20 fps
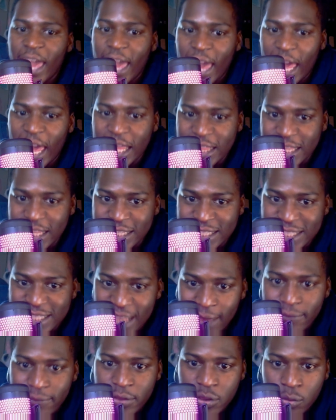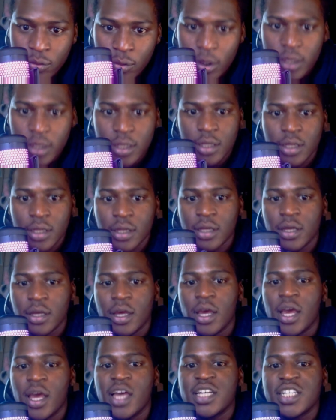the seventh one,
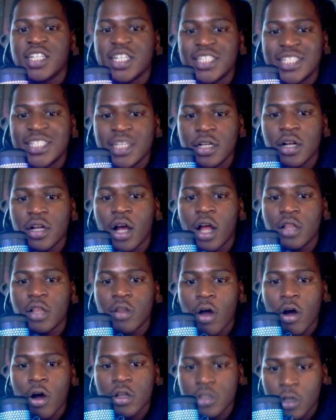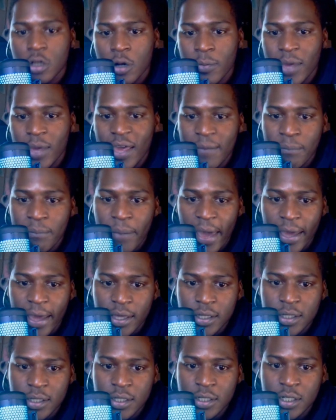consider a long-term impact
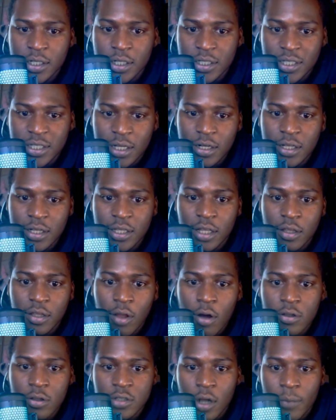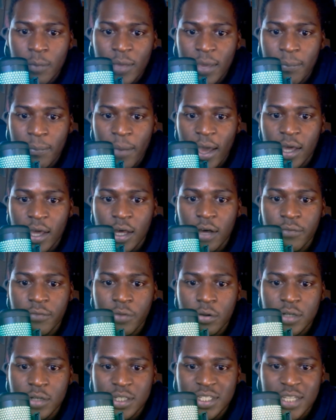Consider the long-term impact of your
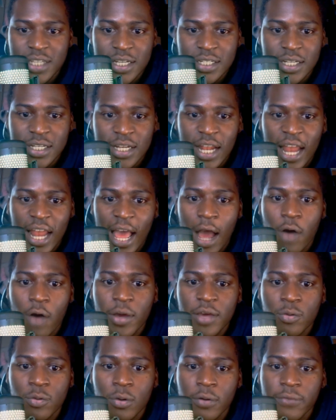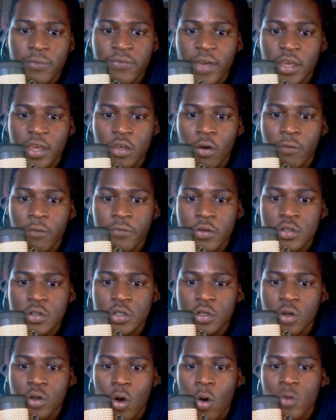decision and how it will affect your future
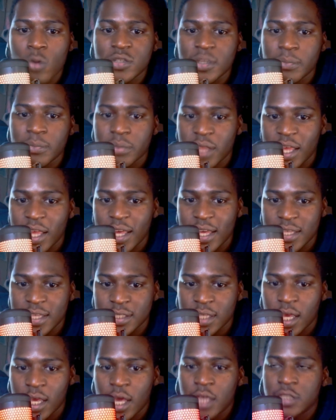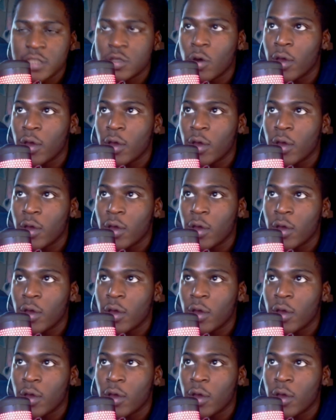goals and plans. So